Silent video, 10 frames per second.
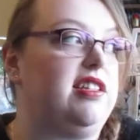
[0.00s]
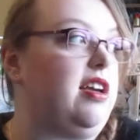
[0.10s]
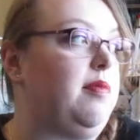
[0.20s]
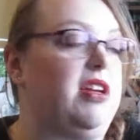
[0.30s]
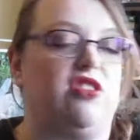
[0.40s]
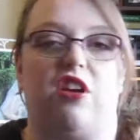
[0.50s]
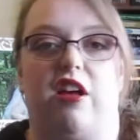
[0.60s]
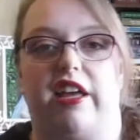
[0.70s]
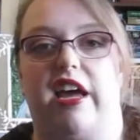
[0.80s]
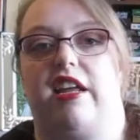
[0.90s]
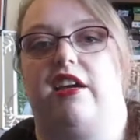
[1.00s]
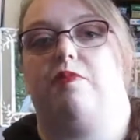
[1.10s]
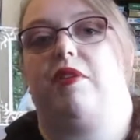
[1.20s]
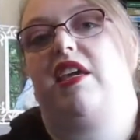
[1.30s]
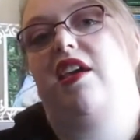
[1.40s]
It could be a shawlette. It
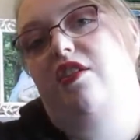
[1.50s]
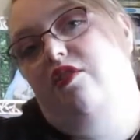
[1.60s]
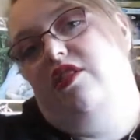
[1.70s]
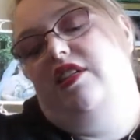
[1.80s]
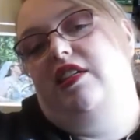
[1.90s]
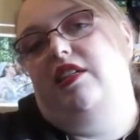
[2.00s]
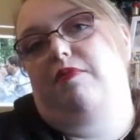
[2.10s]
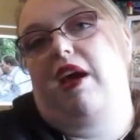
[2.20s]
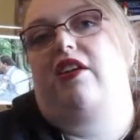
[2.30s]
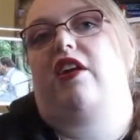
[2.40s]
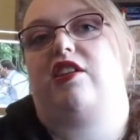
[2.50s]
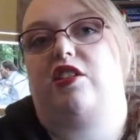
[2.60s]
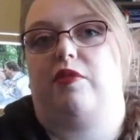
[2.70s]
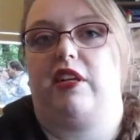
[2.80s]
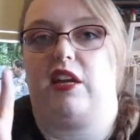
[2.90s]
could be huge. It doesn't matter. I
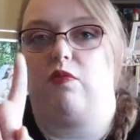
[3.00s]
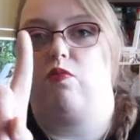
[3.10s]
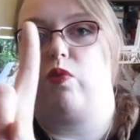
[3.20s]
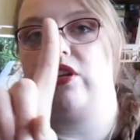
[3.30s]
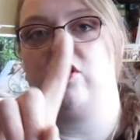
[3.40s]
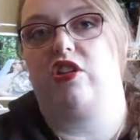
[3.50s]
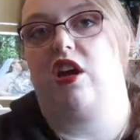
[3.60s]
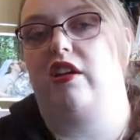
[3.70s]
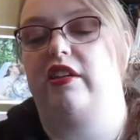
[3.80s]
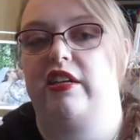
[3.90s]
just want to knit 1 shawl.